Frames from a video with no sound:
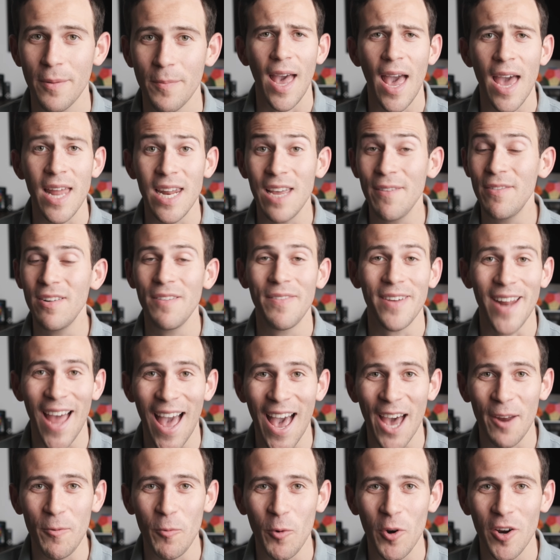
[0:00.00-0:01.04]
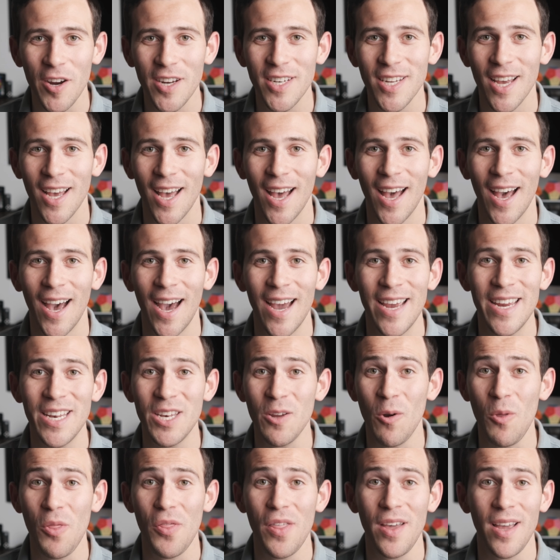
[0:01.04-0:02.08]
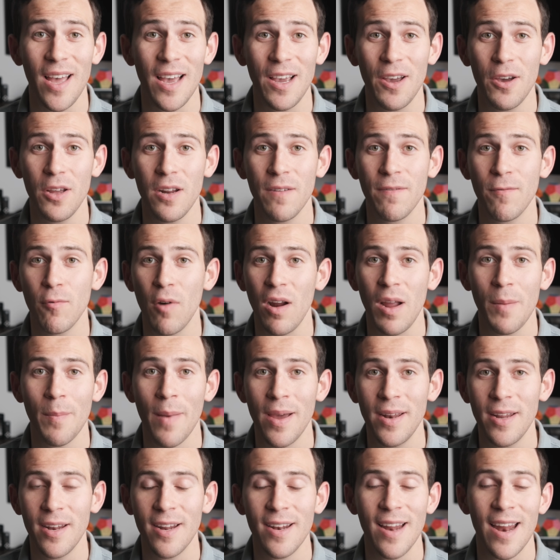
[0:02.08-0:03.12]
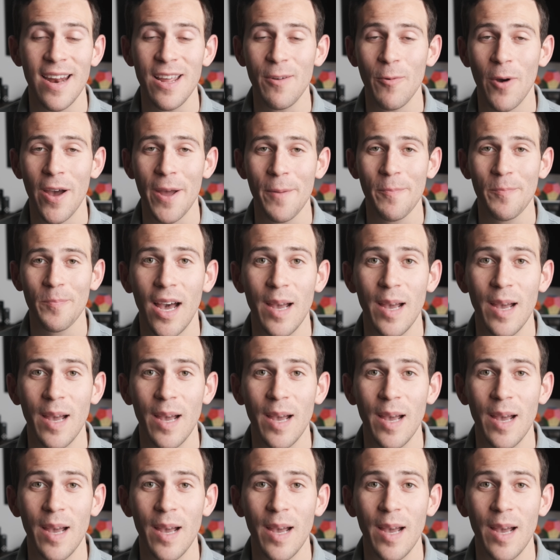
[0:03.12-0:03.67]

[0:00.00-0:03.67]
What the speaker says: And even if it had worked, I don't think I could have recommended it anyway.